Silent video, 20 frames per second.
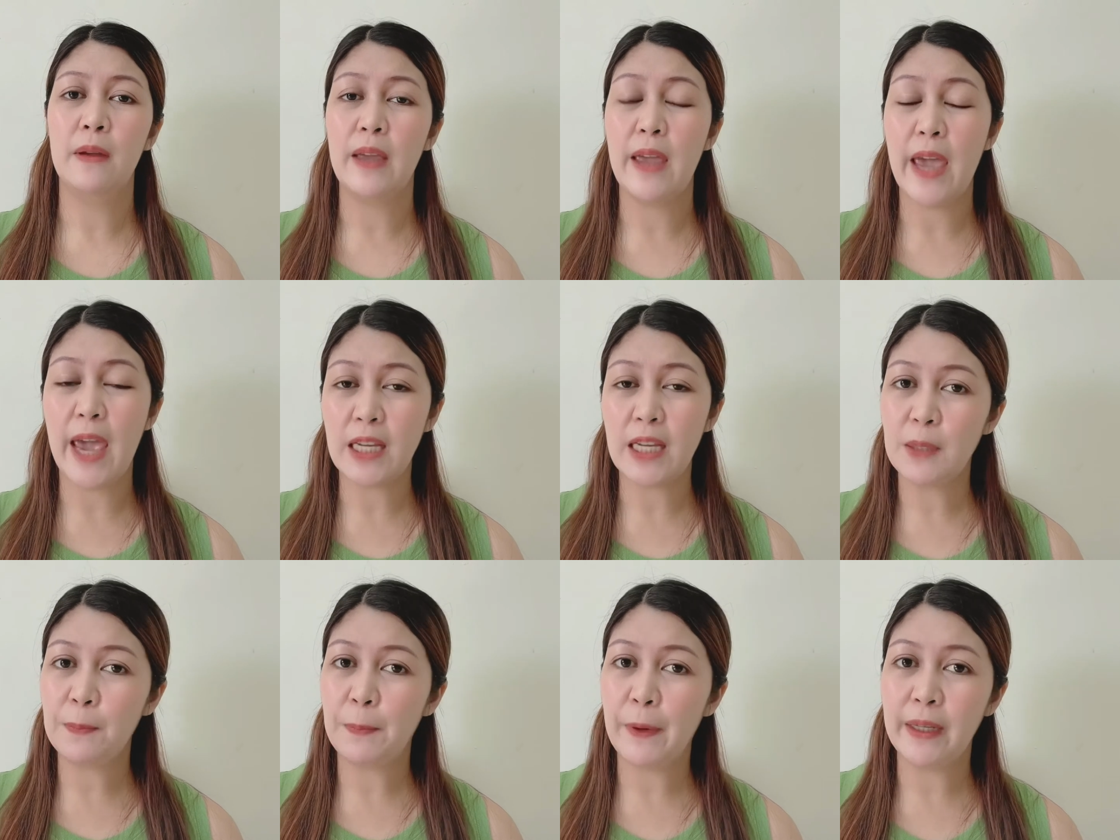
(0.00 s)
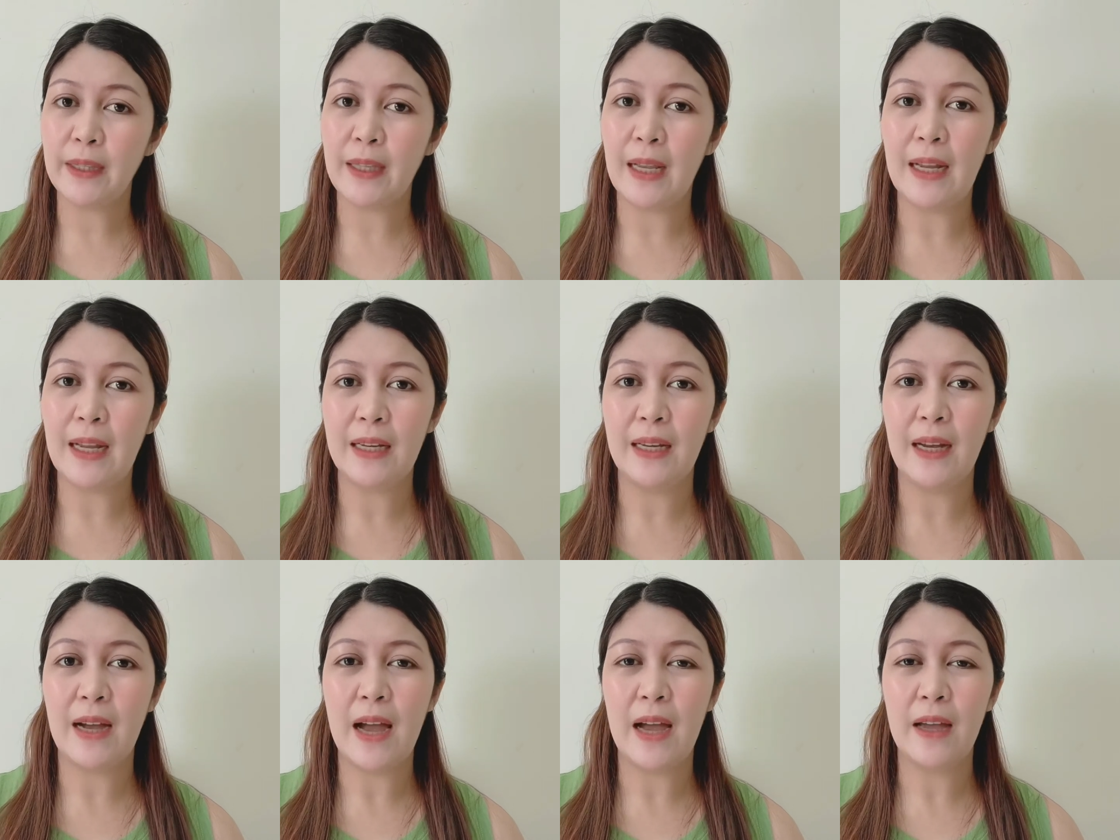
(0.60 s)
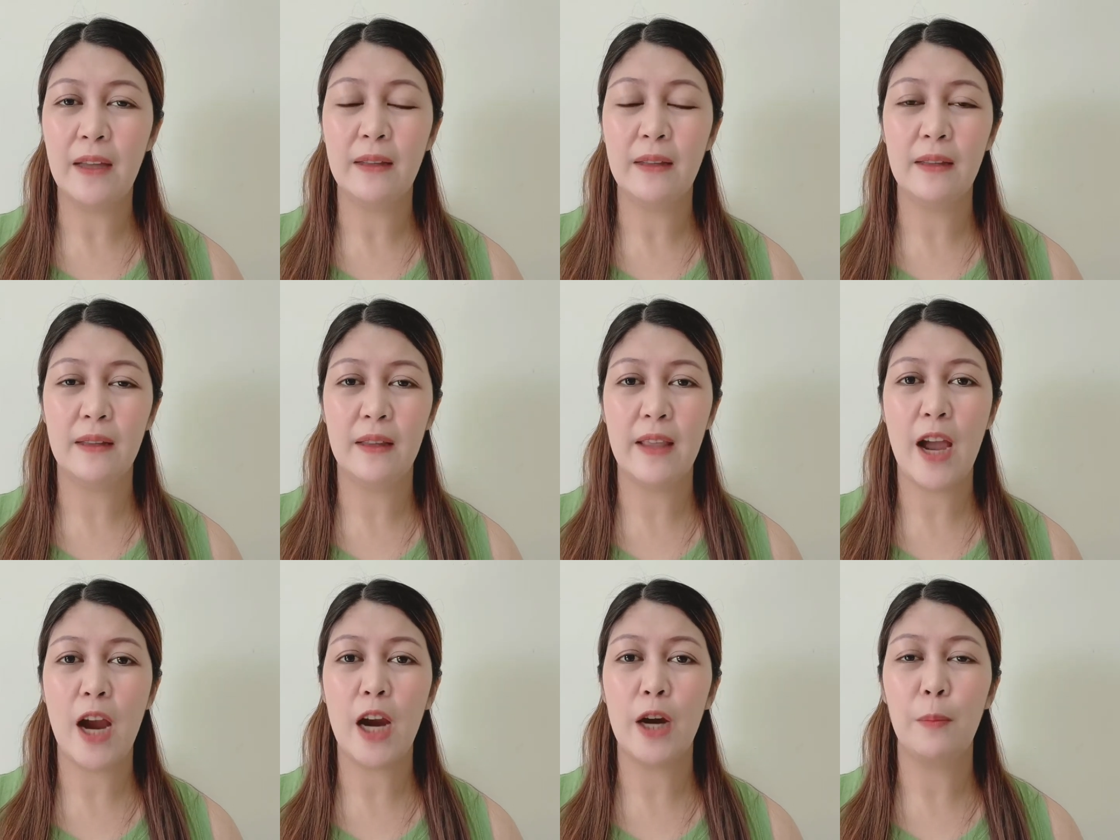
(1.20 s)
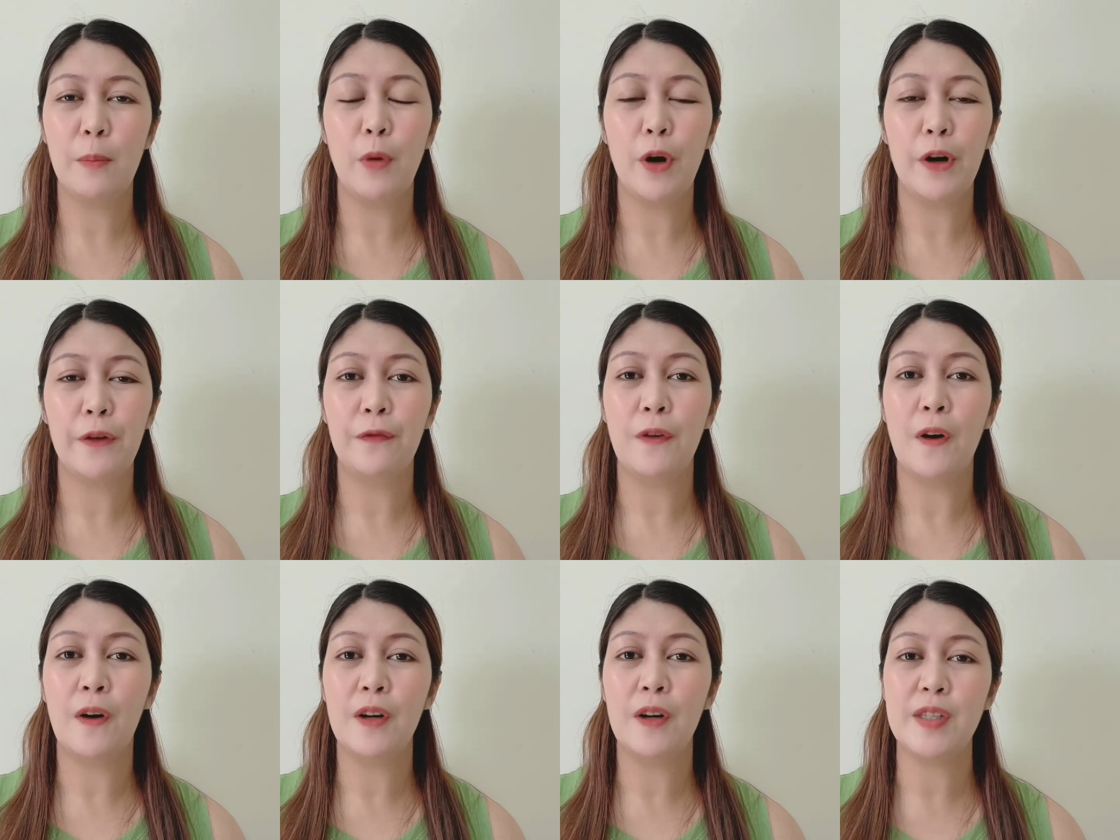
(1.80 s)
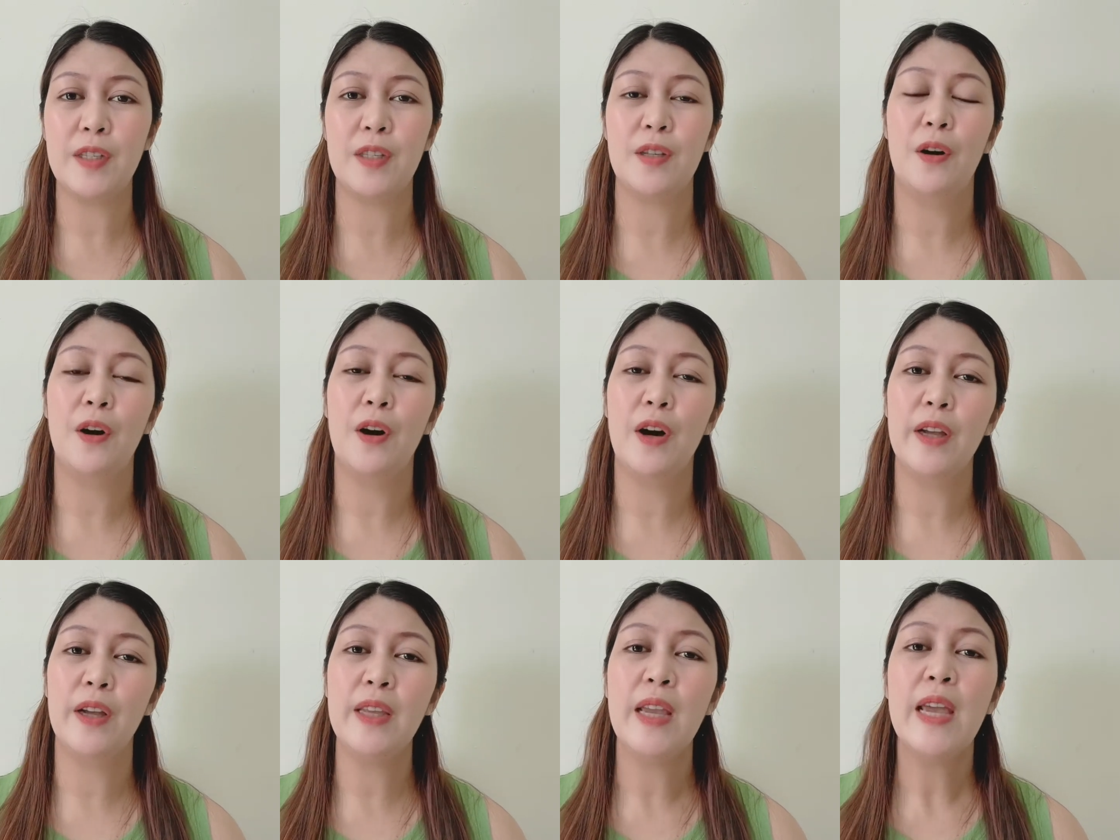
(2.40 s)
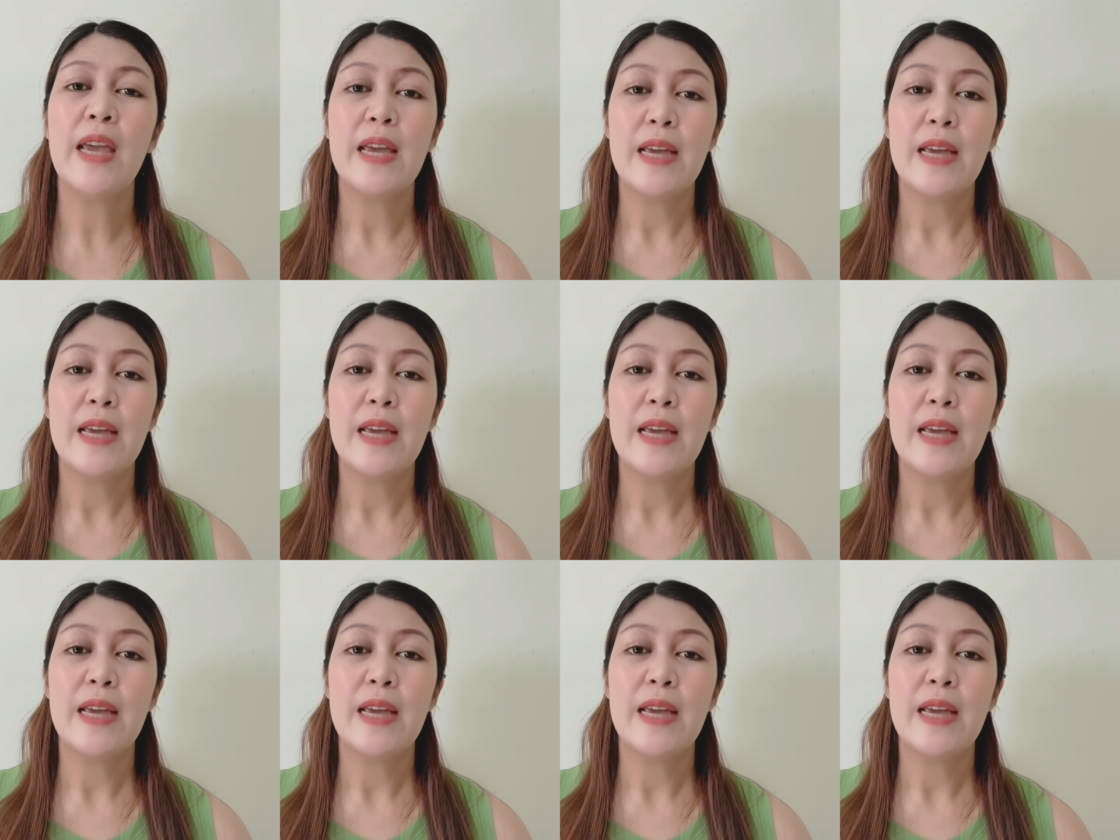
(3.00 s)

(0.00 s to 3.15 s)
expert talaga. They are more focused on